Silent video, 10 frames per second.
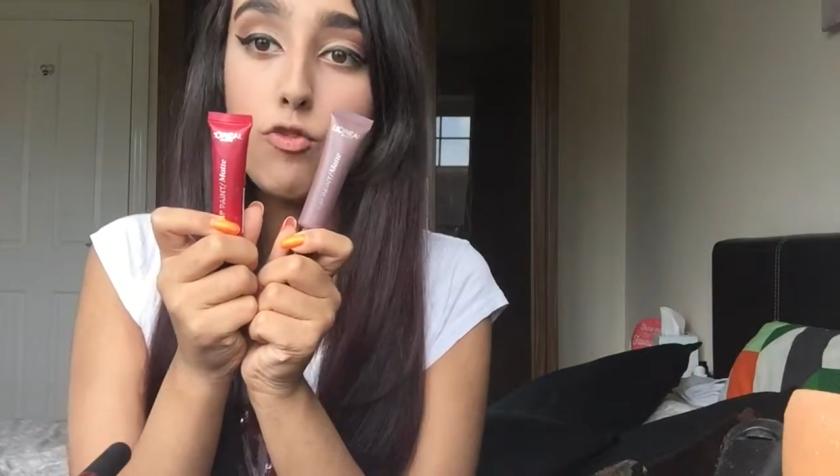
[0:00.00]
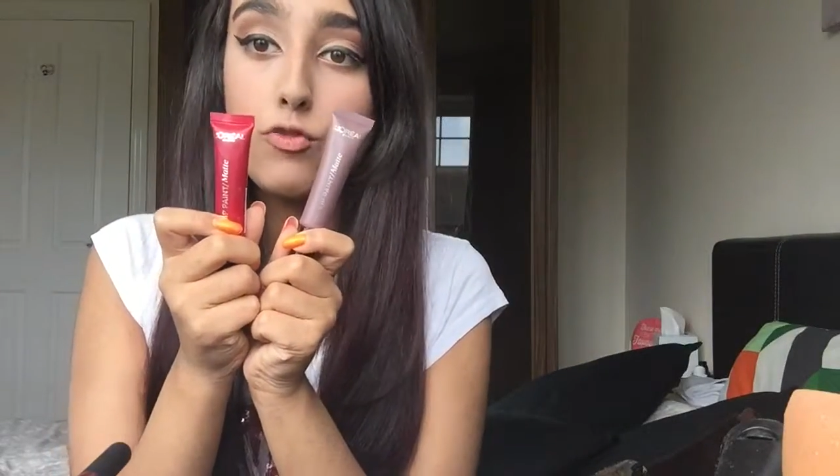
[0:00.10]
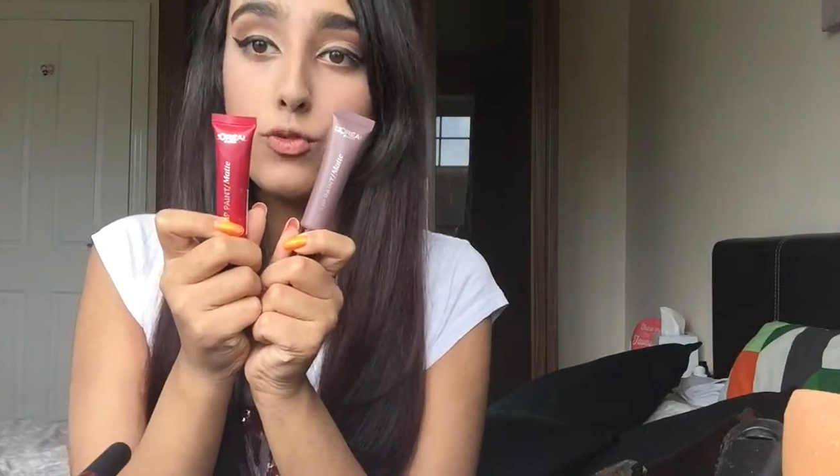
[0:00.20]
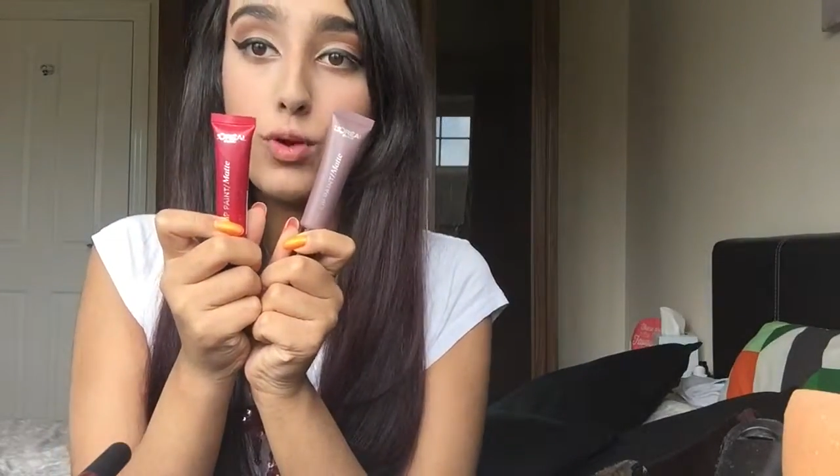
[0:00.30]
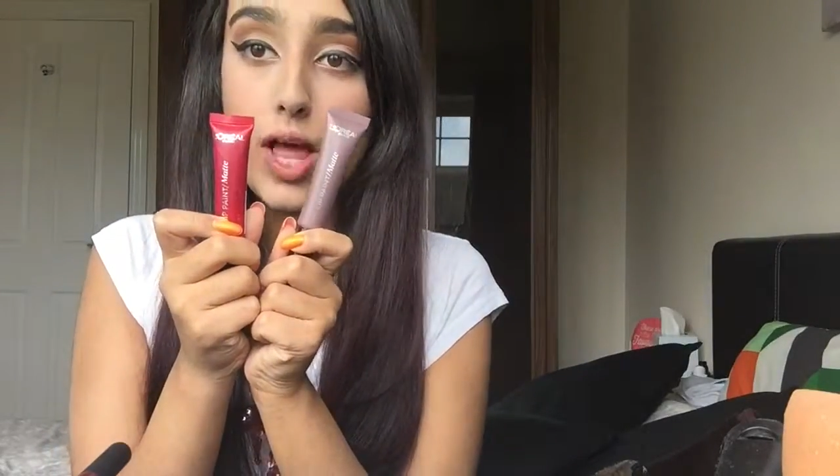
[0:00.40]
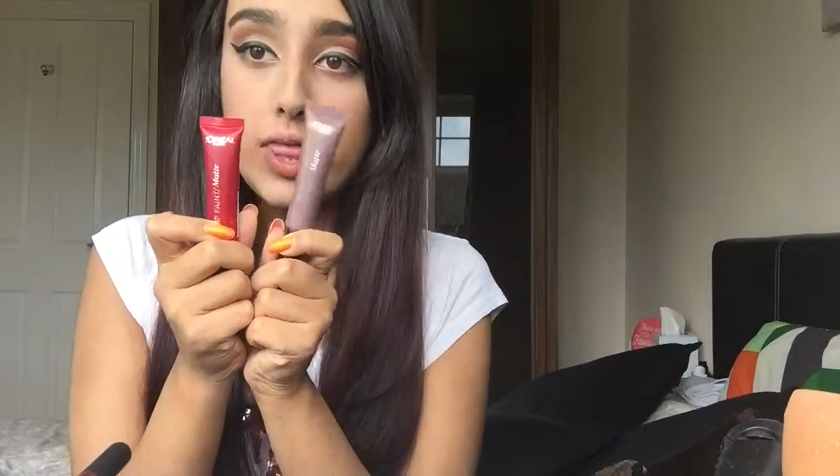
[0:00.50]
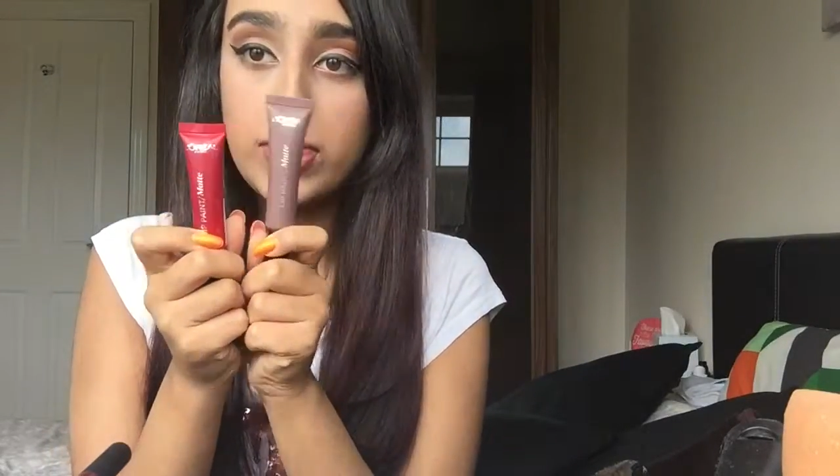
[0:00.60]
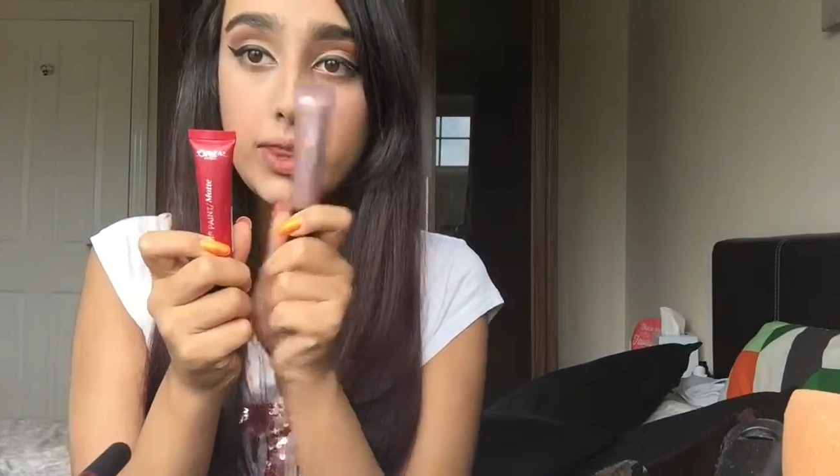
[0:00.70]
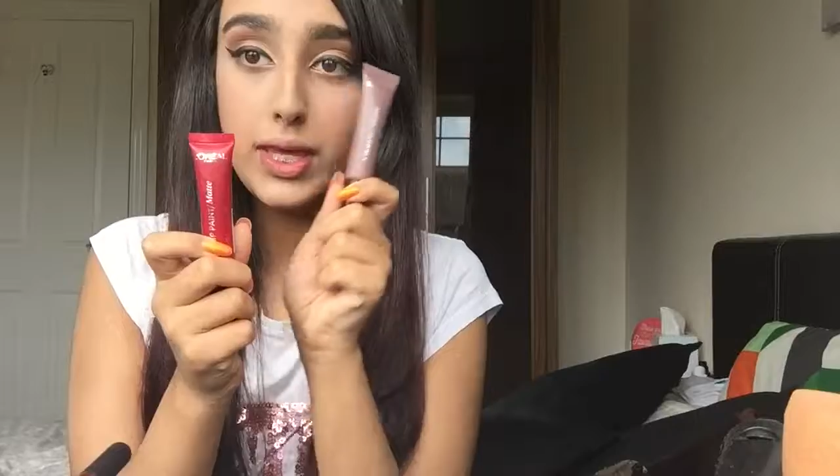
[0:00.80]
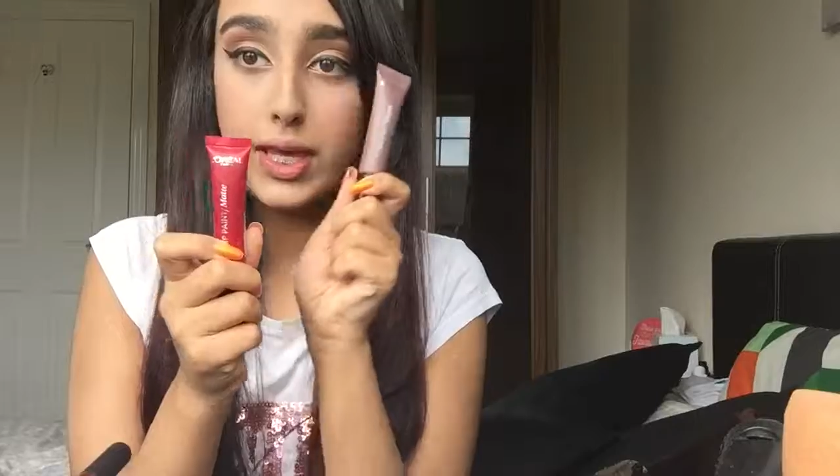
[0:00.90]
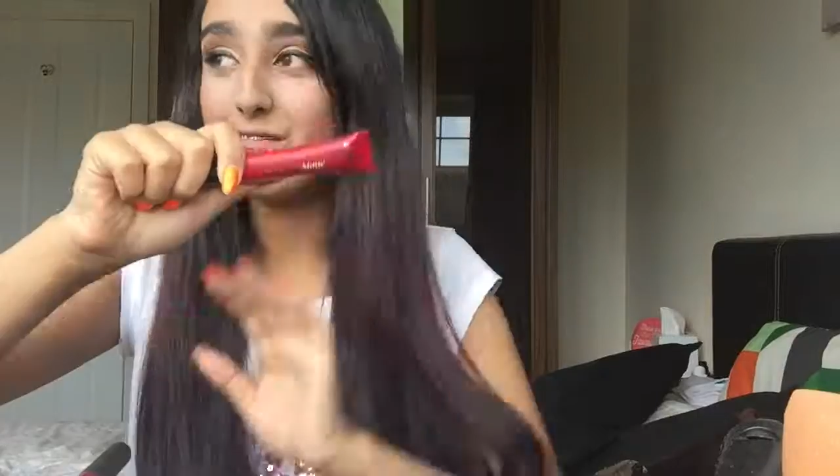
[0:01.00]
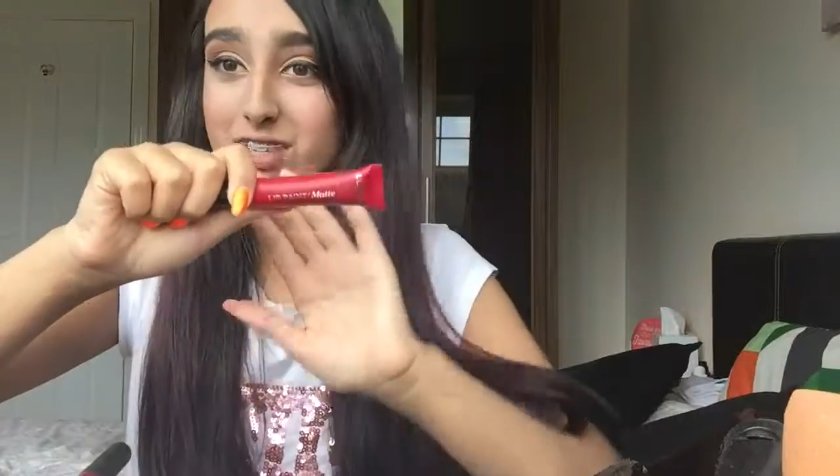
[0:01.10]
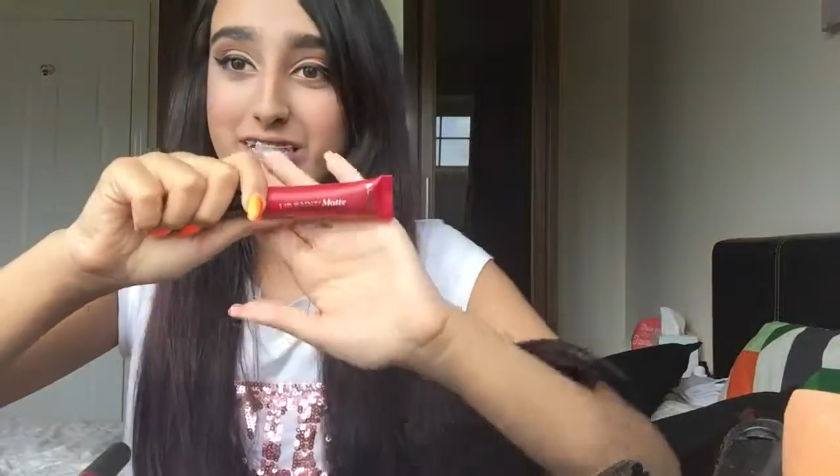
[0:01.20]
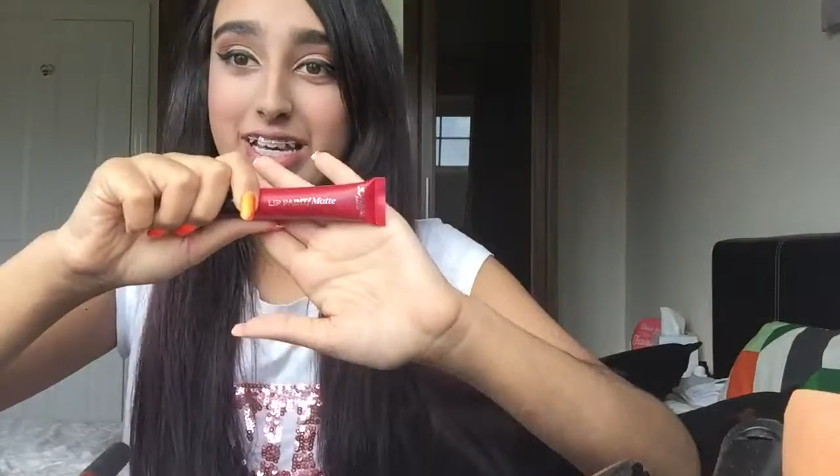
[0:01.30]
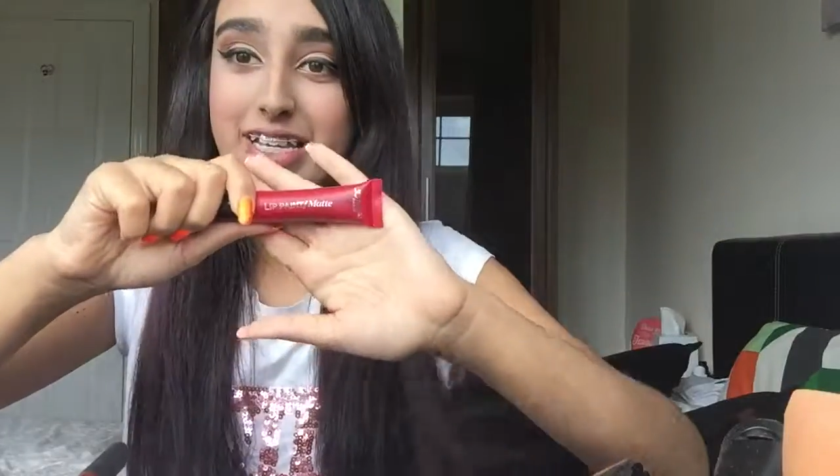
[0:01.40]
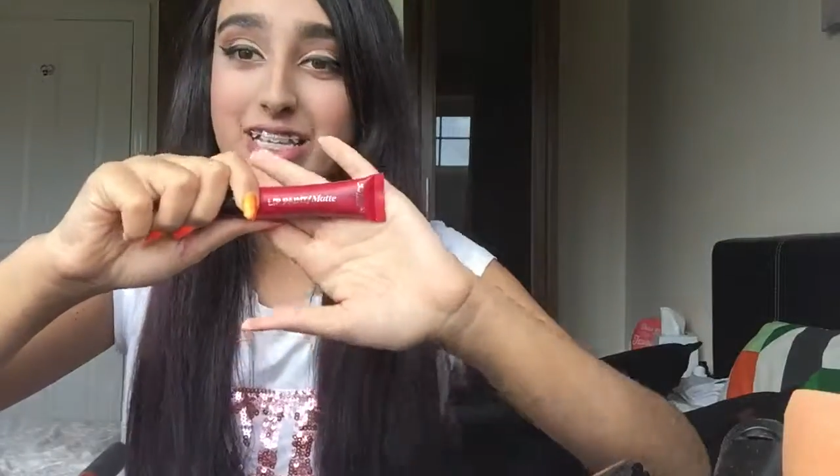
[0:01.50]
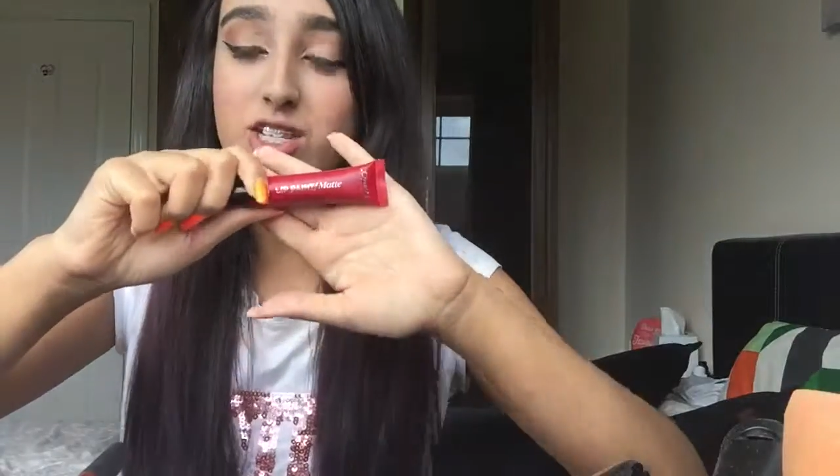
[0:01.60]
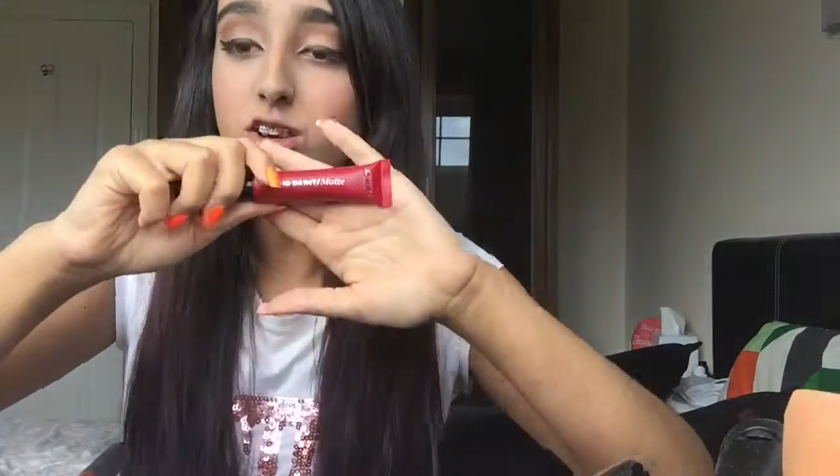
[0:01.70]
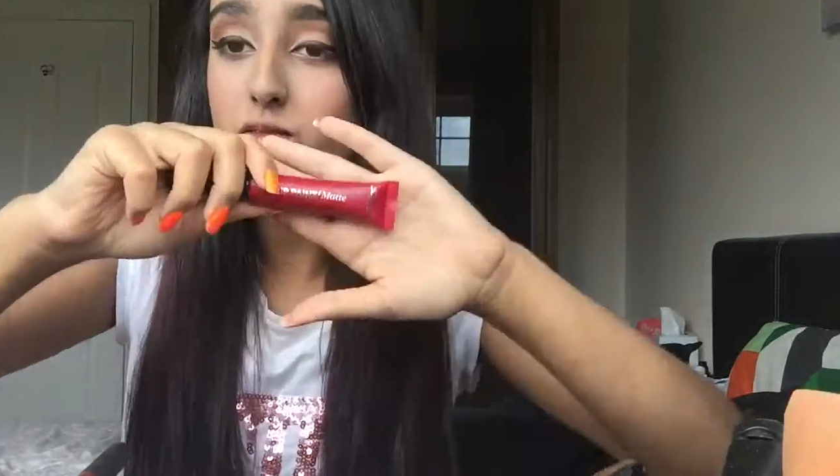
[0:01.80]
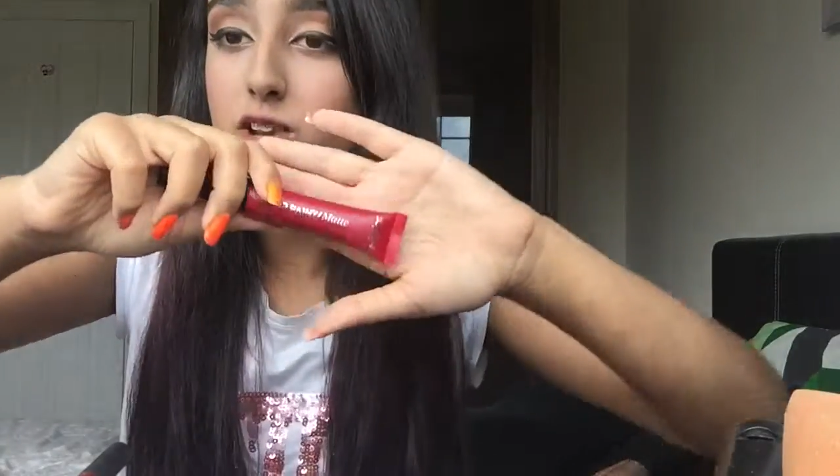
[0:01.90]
for I've decided it's not